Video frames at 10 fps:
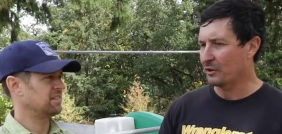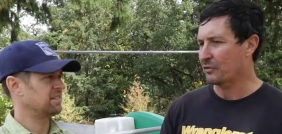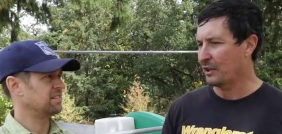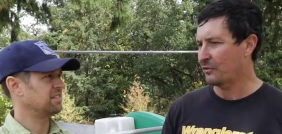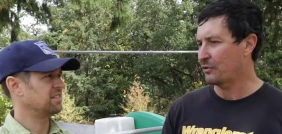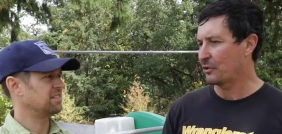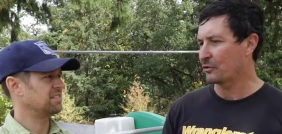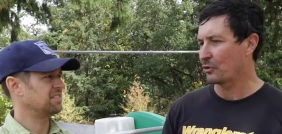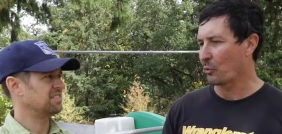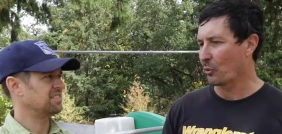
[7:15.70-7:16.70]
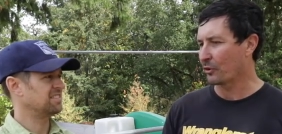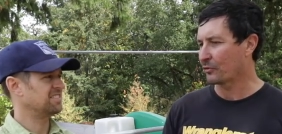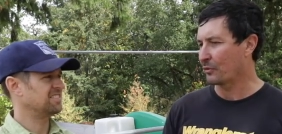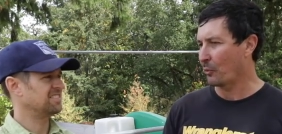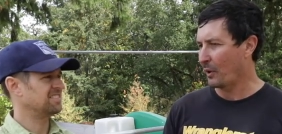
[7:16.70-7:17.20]
Speaker 1: just gets to the, to the,
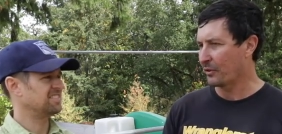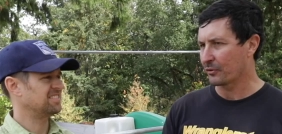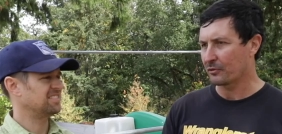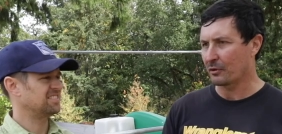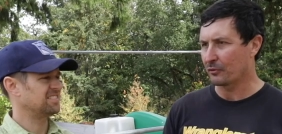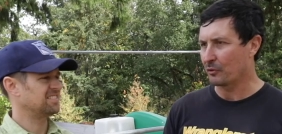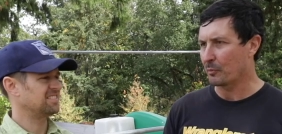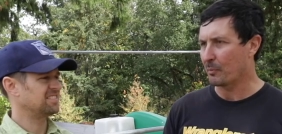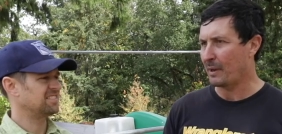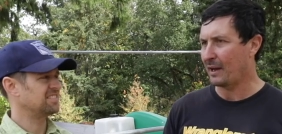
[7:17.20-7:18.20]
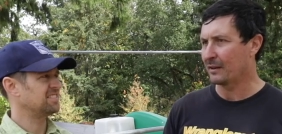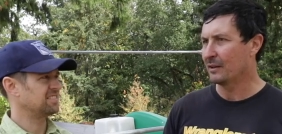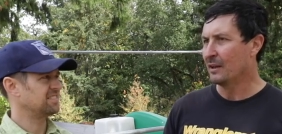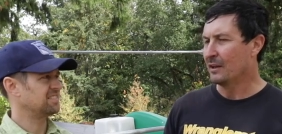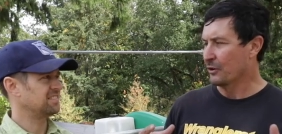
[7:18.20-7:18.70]
worst, when the weather's turned super
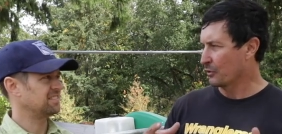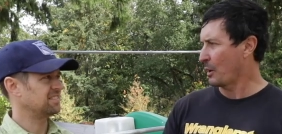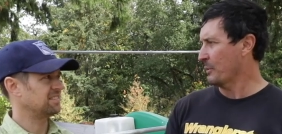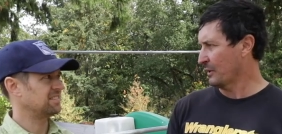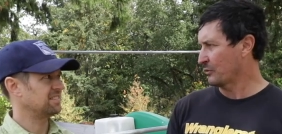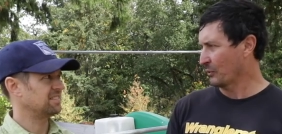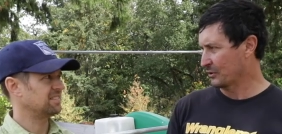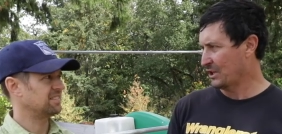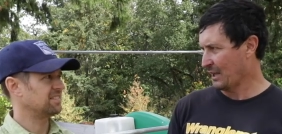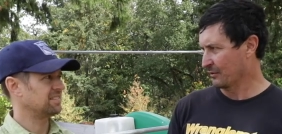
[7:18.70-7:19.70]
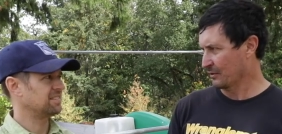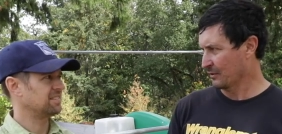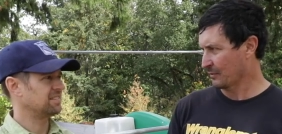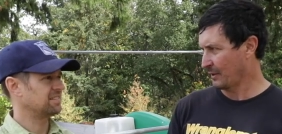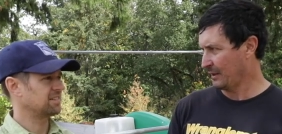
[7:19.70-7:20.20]
bad, you're coming into a tent,
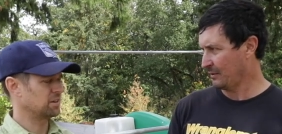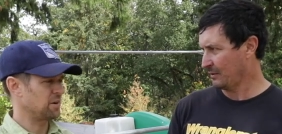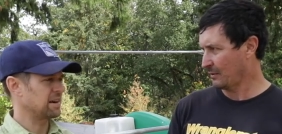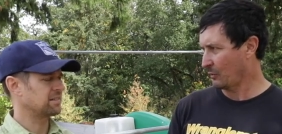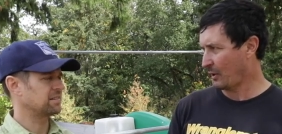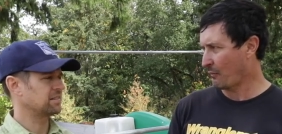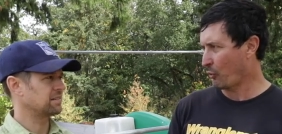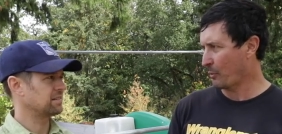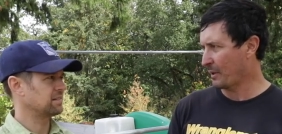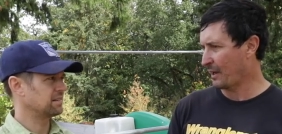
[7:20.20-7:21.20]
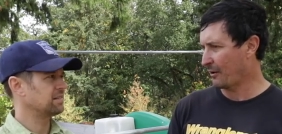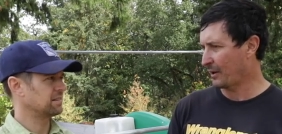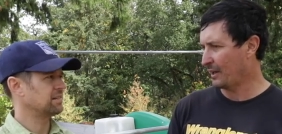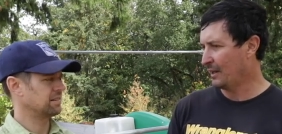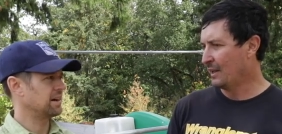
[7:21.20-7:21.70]
right? Correct. Or kind of warming
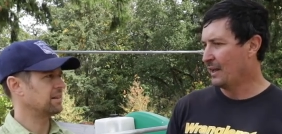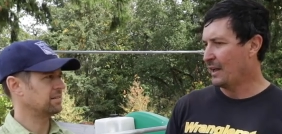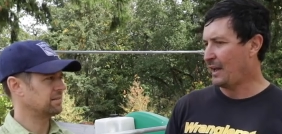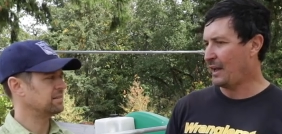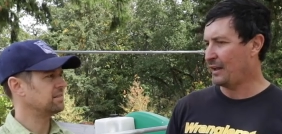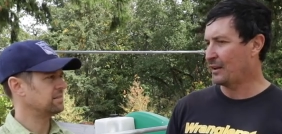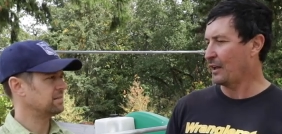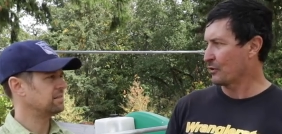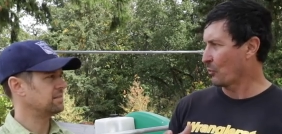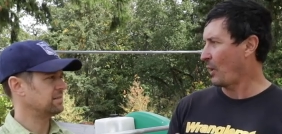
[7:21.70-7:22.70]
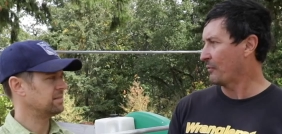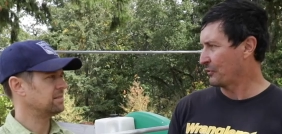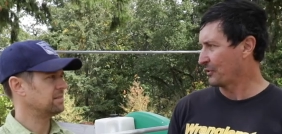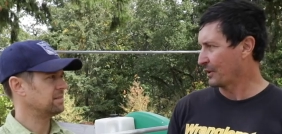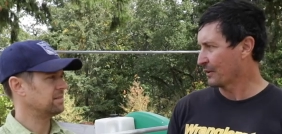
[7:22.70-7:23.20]
area, and and your
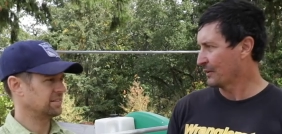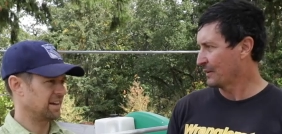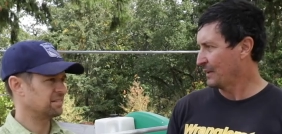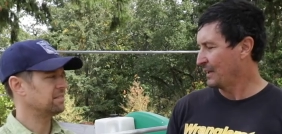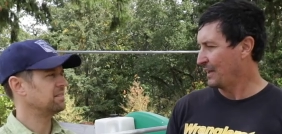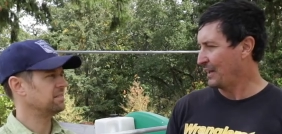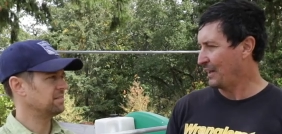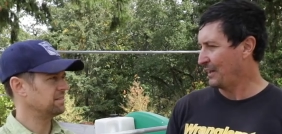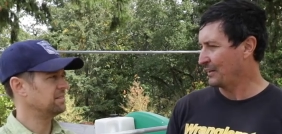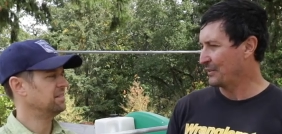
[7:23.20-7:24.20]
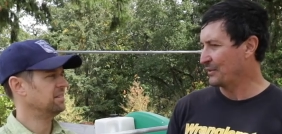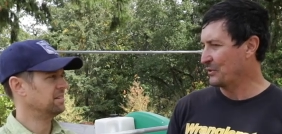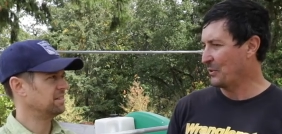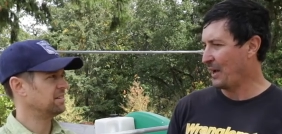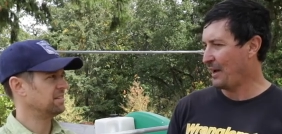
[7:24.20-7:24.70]
wife is there. Yeah. And
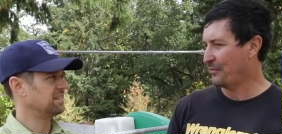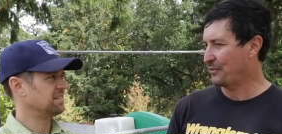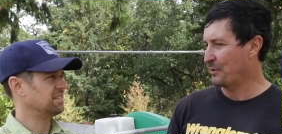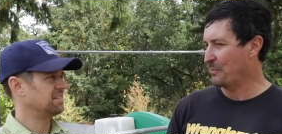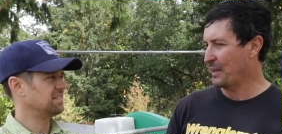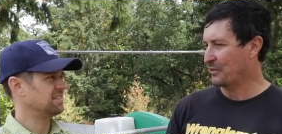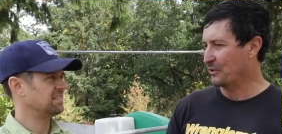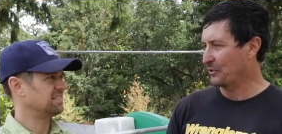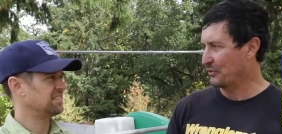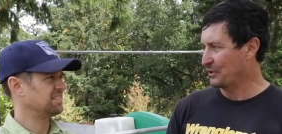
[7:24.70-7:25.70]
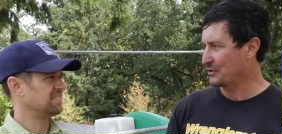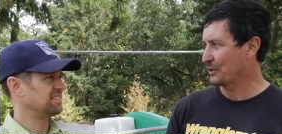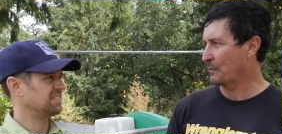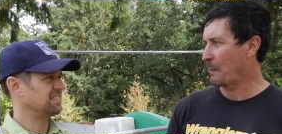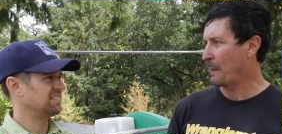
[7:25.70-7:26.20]
you have to make the
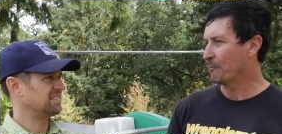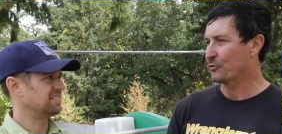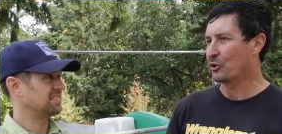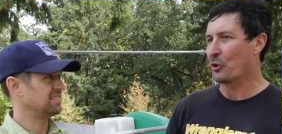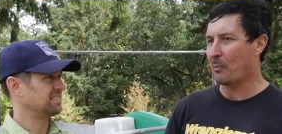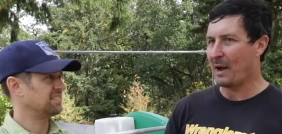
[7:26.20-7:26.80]
decision to go